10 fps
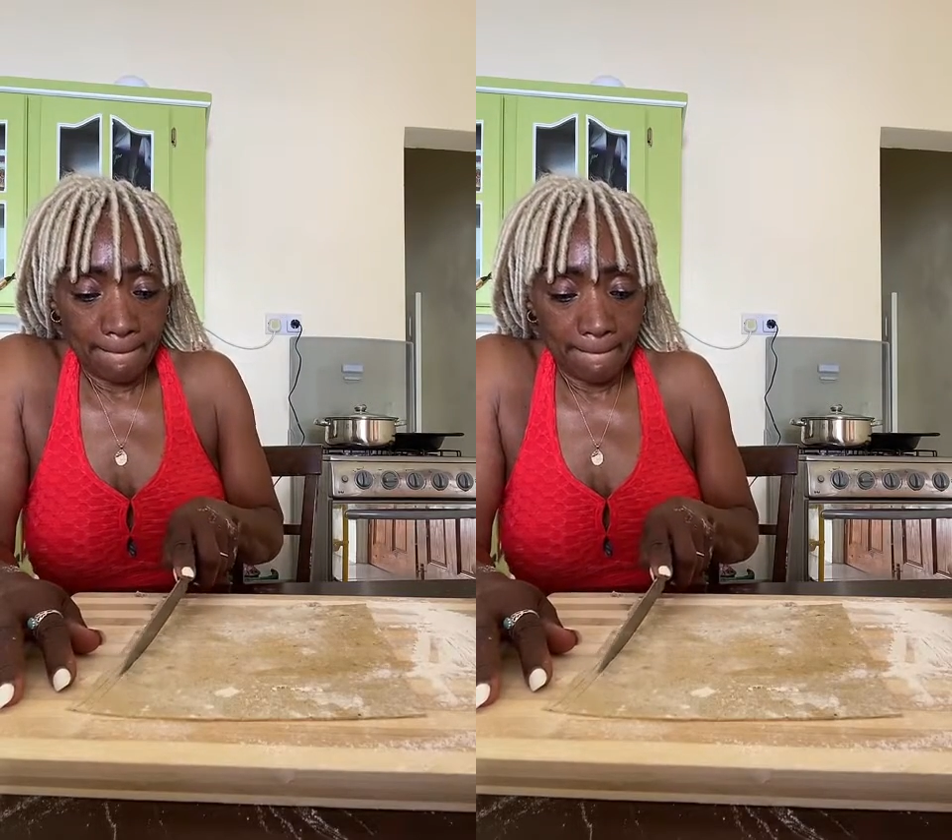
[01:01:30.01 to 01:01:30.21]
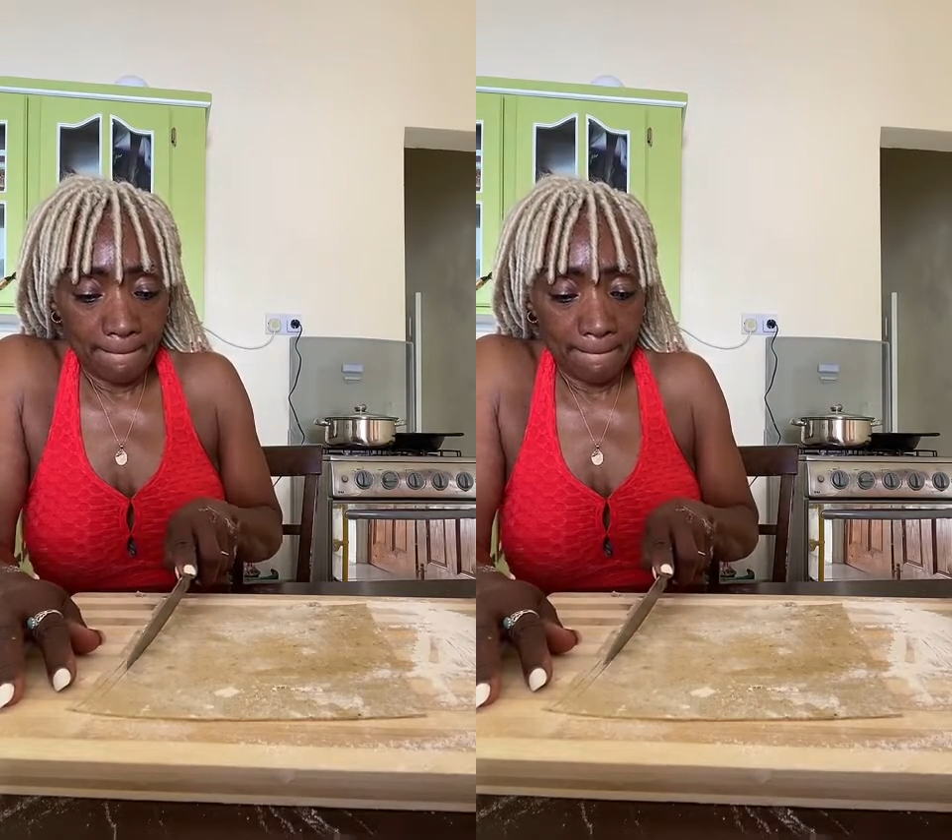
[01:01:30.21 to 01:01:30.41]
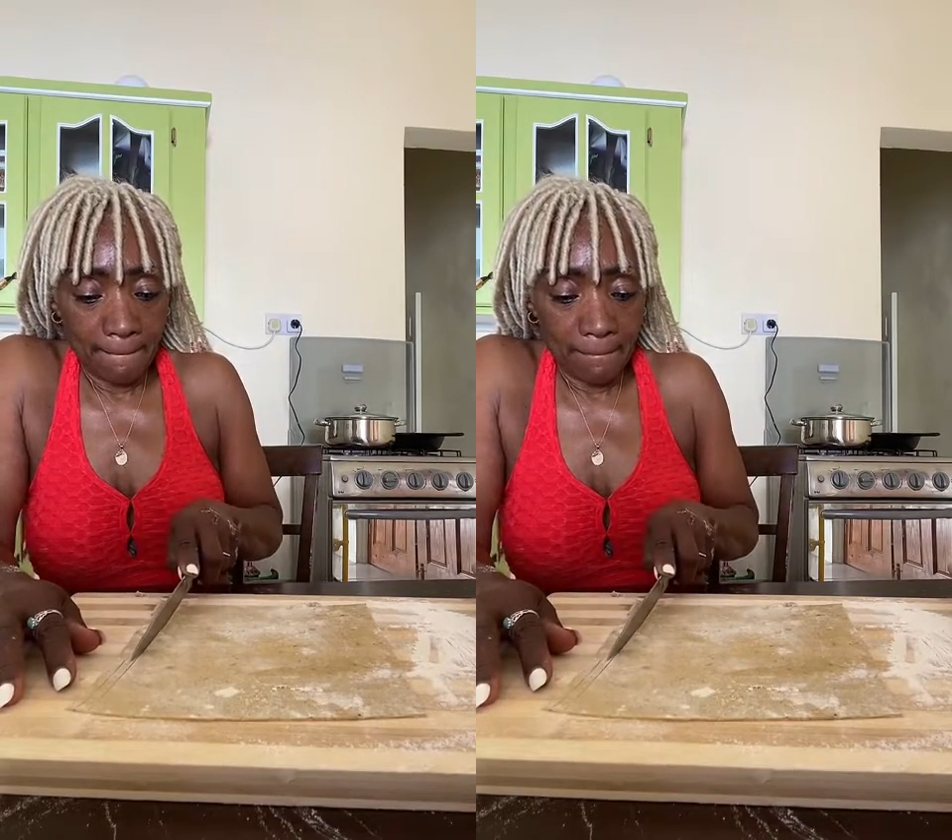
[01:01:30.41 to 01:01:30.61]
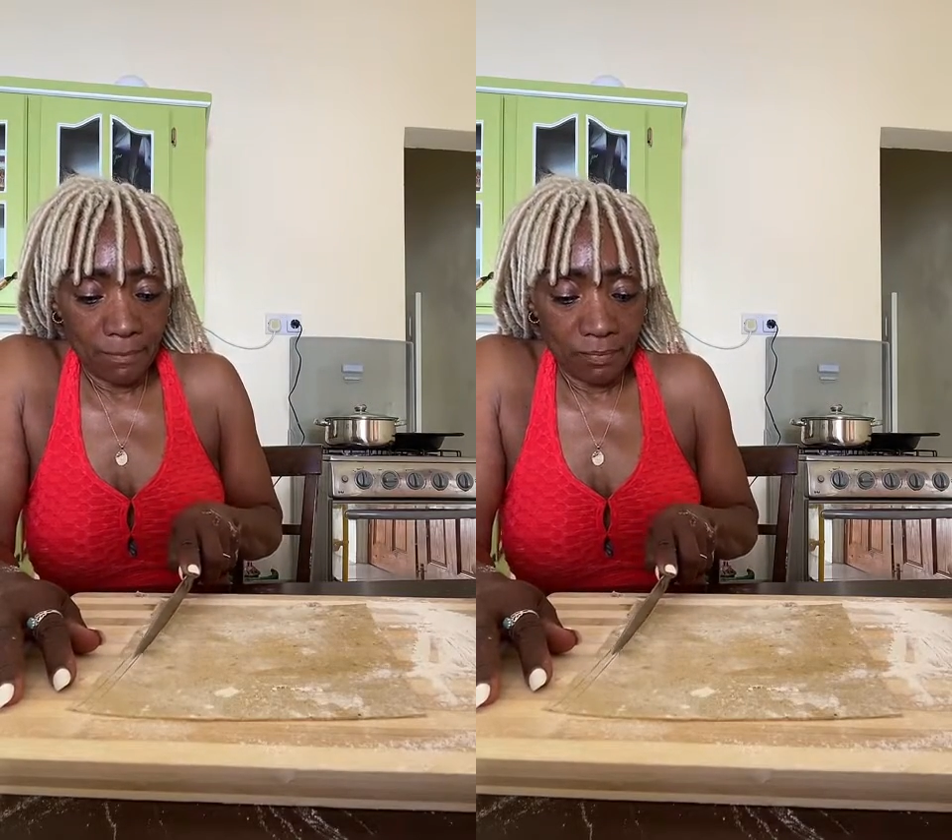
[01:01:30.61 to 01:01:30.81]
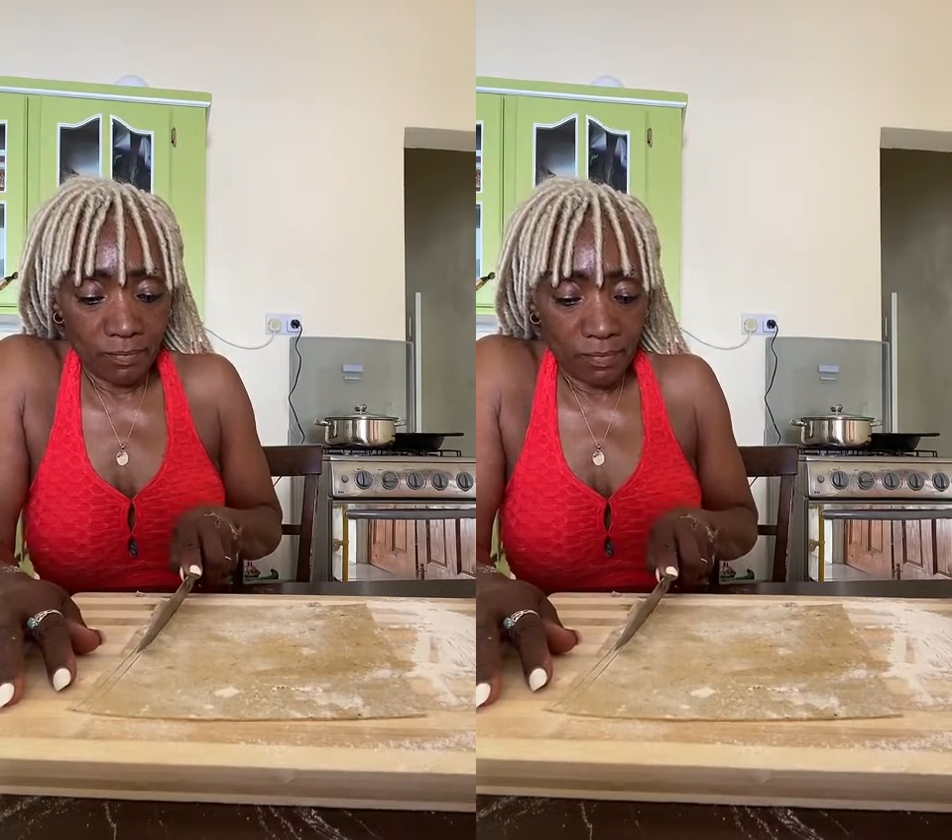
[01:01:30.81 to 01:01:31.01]
I had a
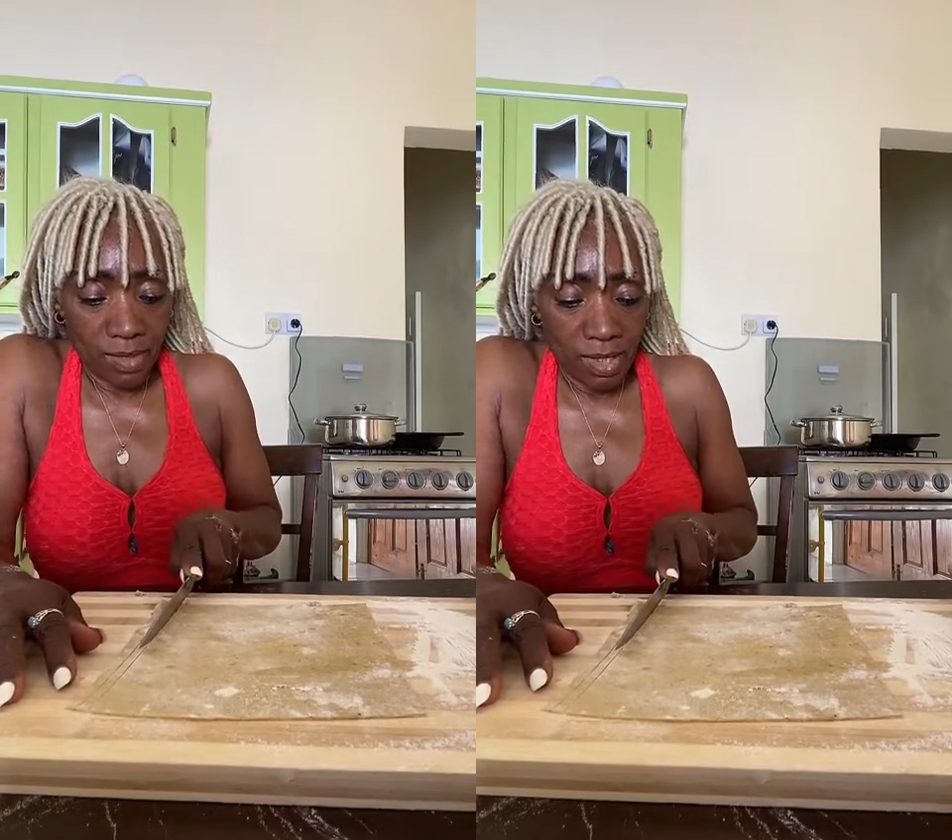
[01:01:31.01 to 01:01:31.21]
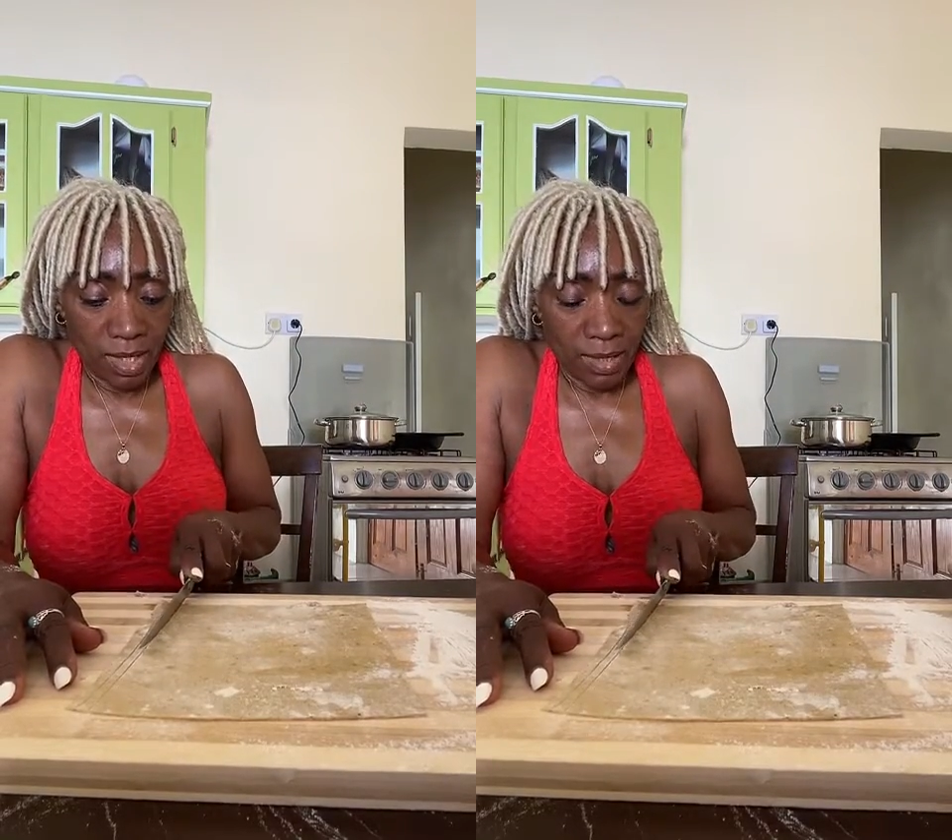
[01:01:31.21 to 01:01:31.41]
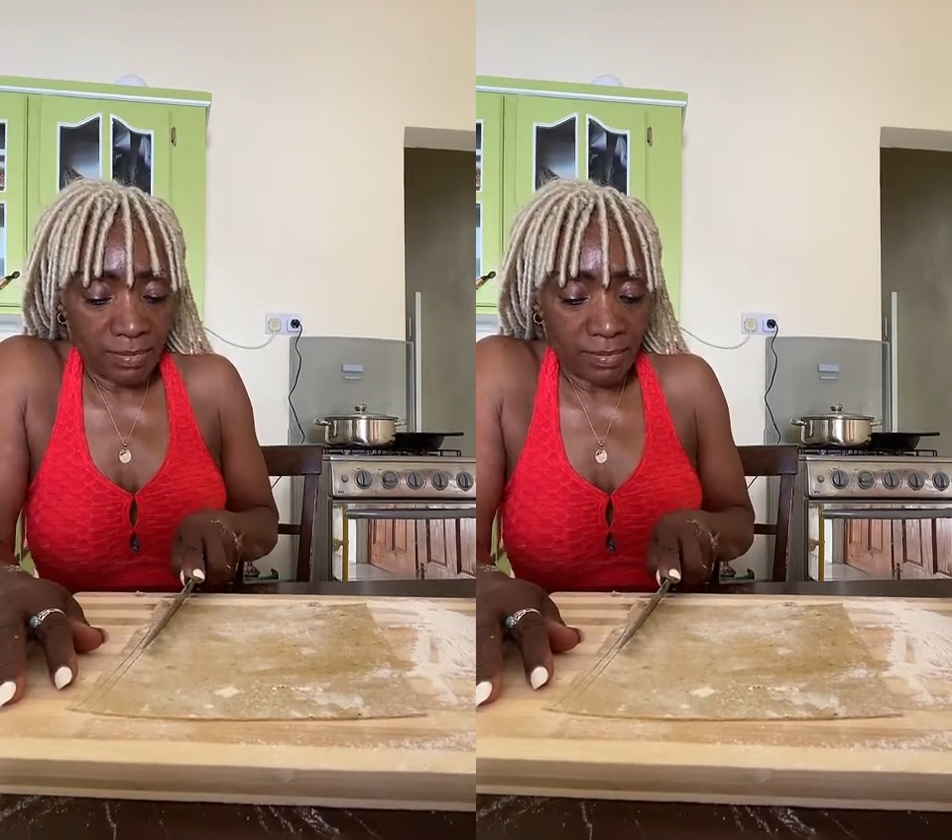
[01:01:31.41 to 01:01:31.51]
dream and